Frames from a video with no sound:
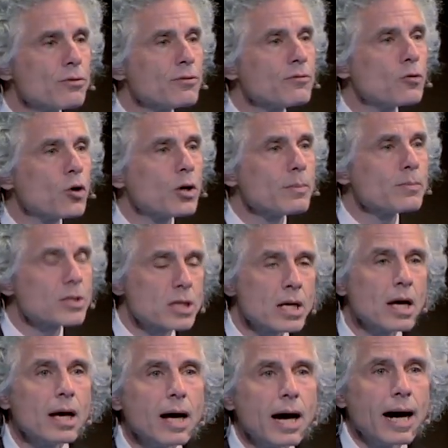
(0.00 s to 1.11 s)
reforms
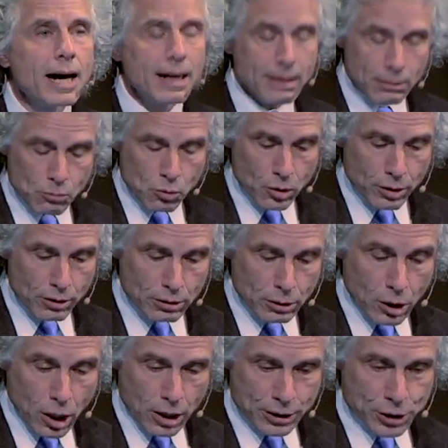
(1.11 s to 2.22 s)
were
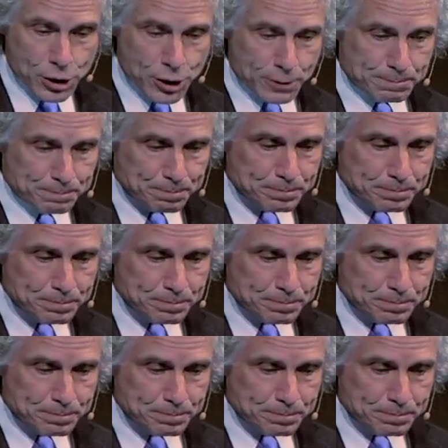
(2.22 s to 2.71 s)
launched.